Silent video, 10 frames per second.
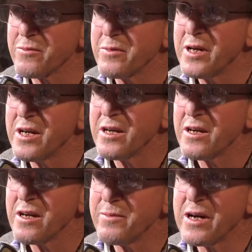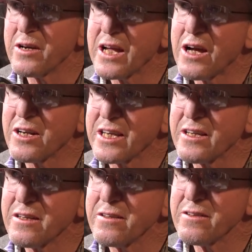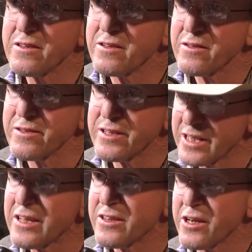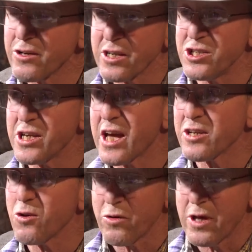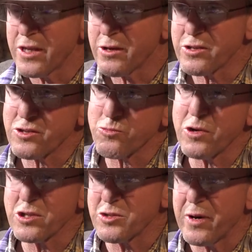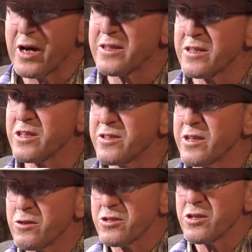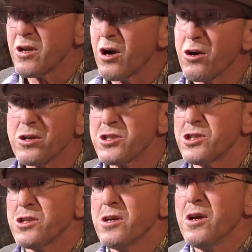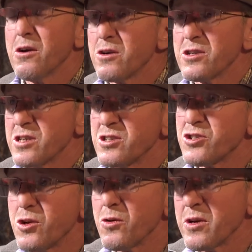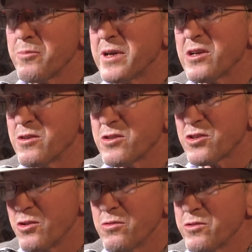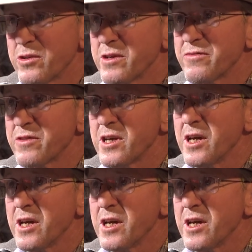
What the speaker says: him about how to get there, because you got to go. There's this one spot that there's an arch, or it's a big snowdrift.